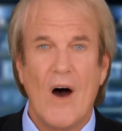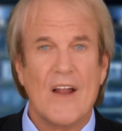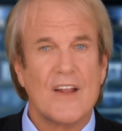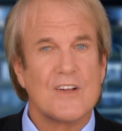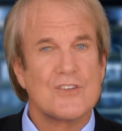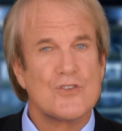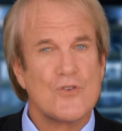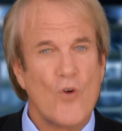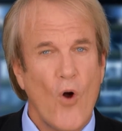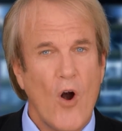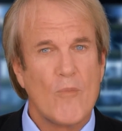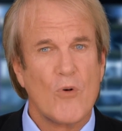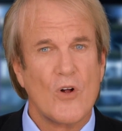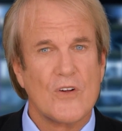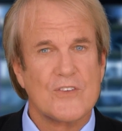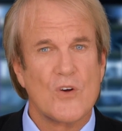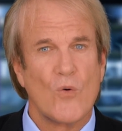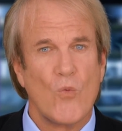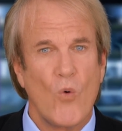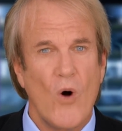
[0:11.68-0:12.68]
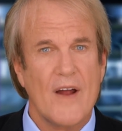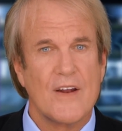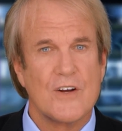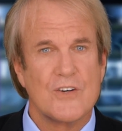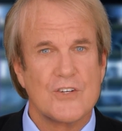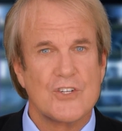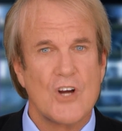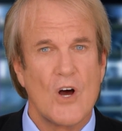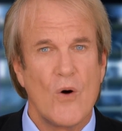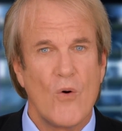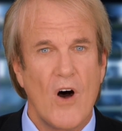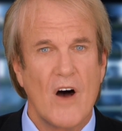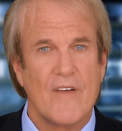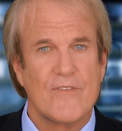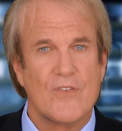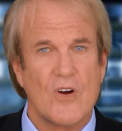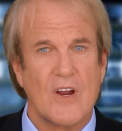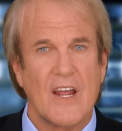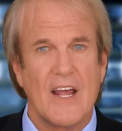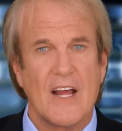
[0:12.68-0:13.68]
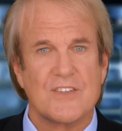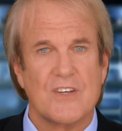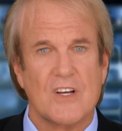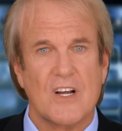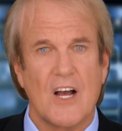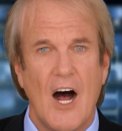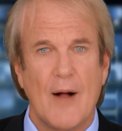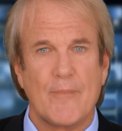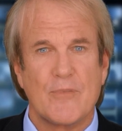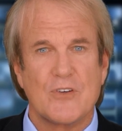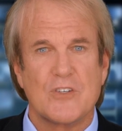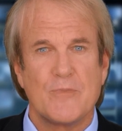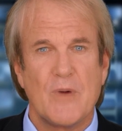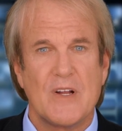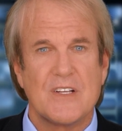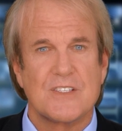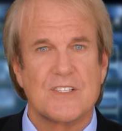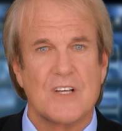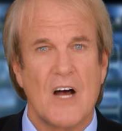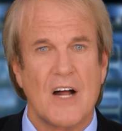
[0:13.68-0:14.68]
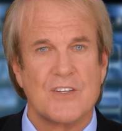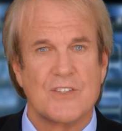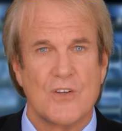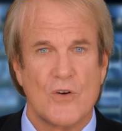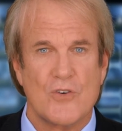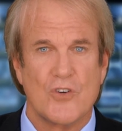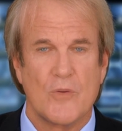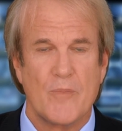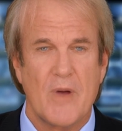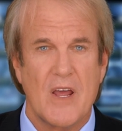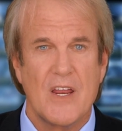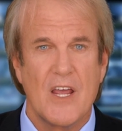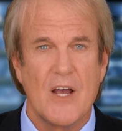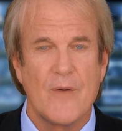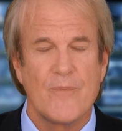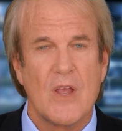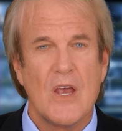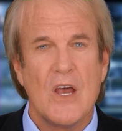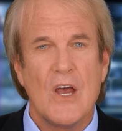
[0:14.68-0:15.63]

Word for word: while it's normal to want to show off your kids' accomplishments on social media,